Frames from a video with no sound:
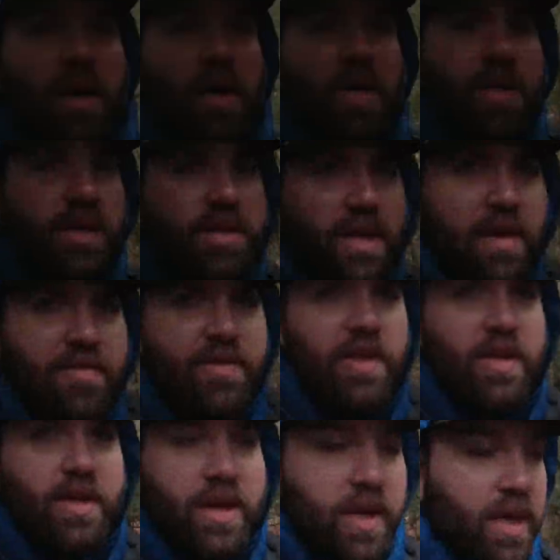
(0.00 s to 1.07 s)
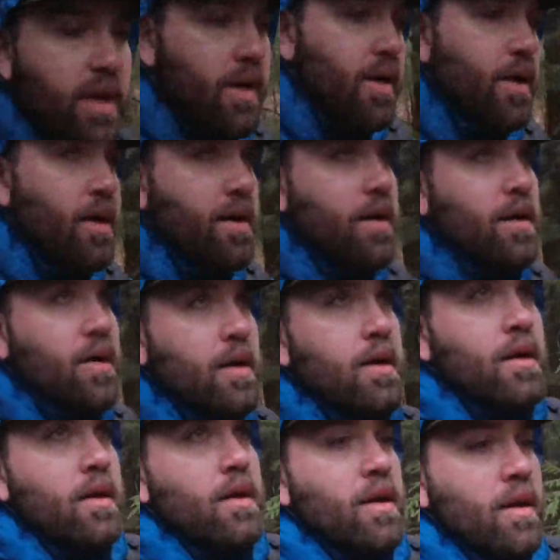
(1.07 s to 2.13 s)
I could have definitely
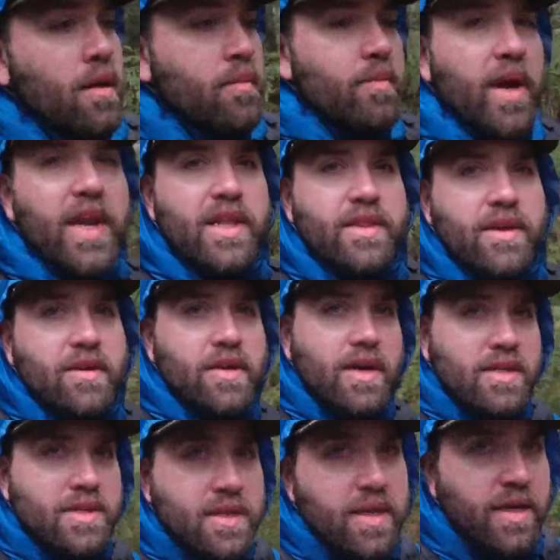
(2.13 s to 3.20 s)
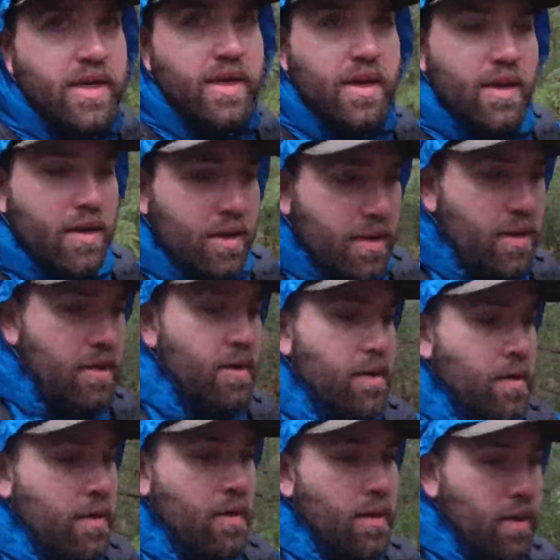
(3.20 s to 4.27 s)
made it there last night.
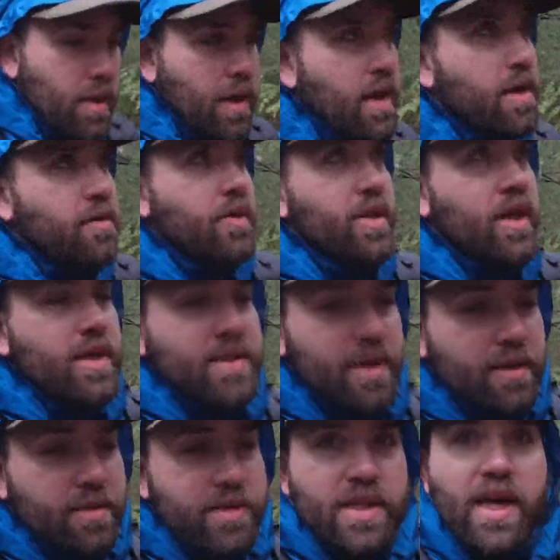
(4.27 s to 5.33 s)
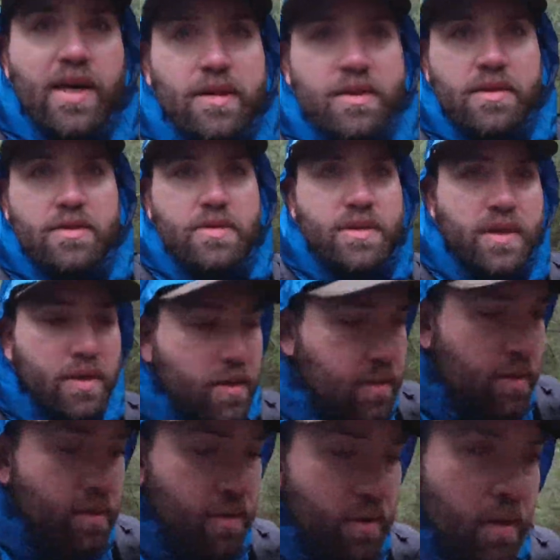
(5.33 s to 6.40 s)
I didn't realize I was that close.
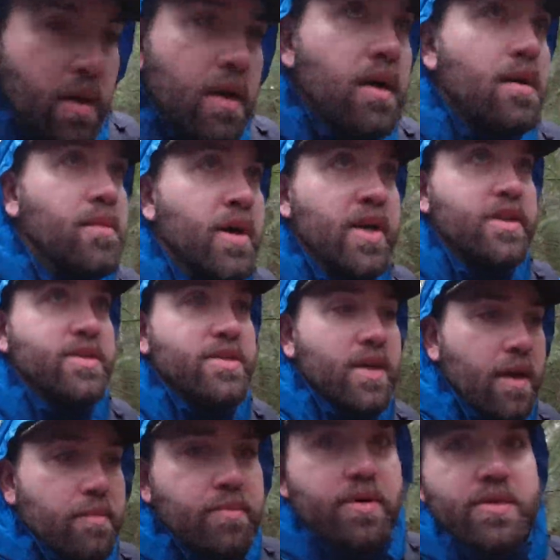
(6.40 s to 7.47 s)
I might have just kept